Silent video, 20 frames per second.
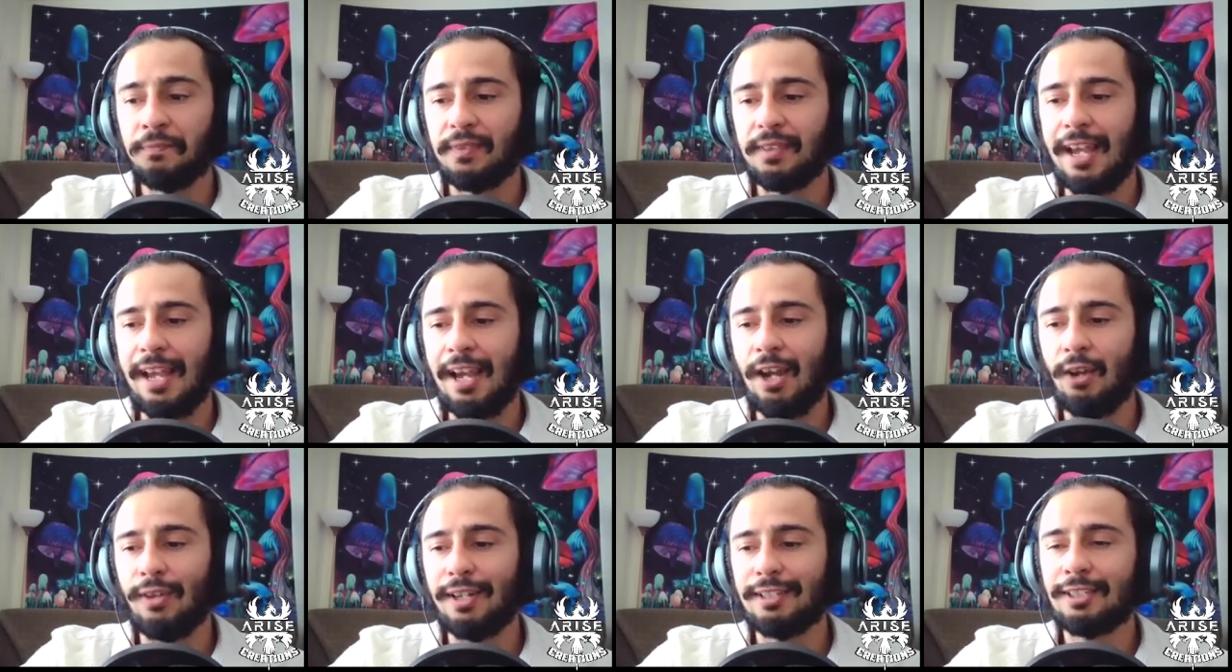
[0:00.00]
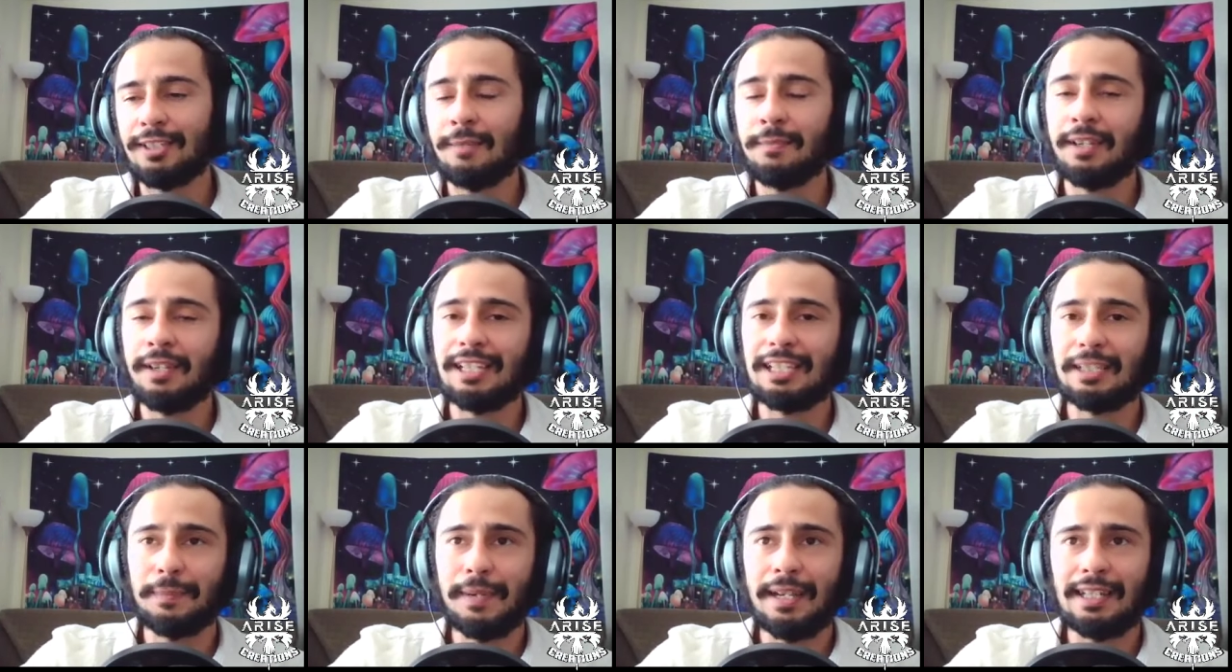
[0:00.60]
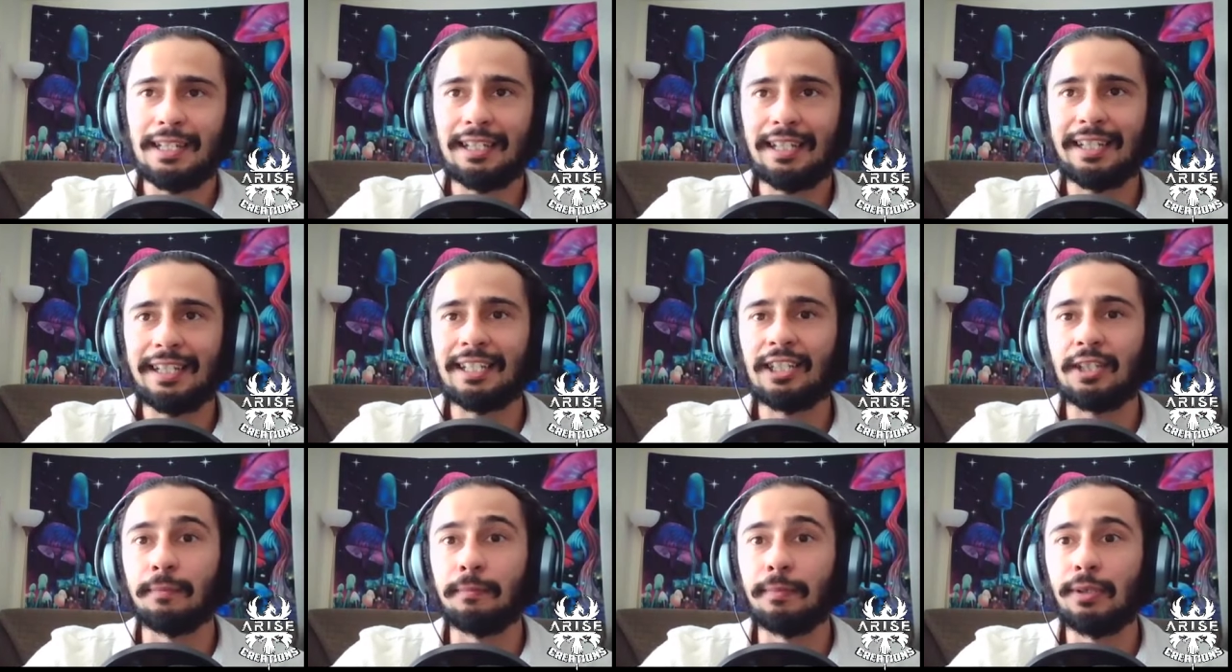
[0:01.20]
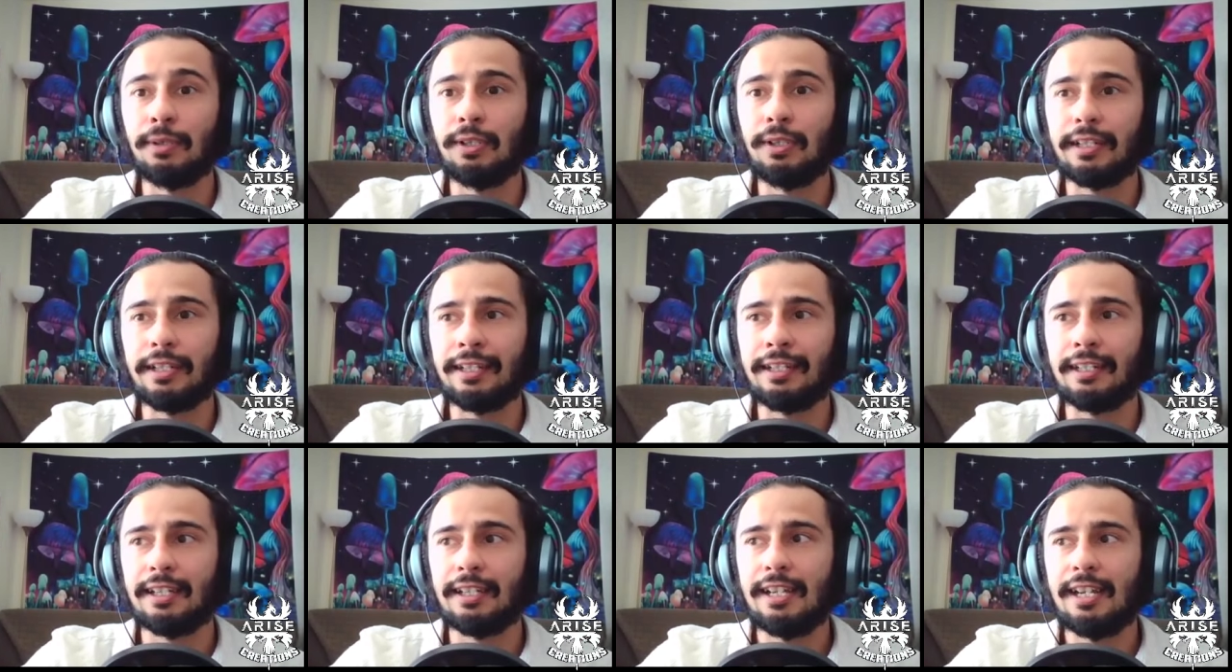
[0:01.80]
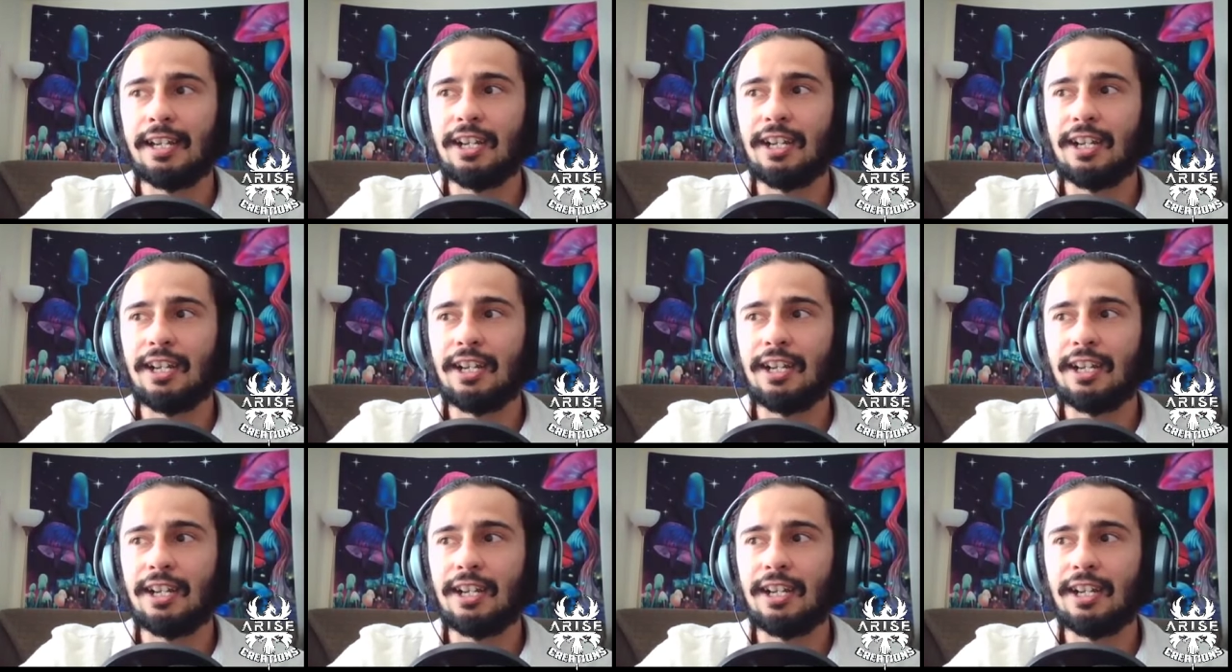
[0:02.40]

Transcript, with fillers: Now, that's something I speculate in the book, and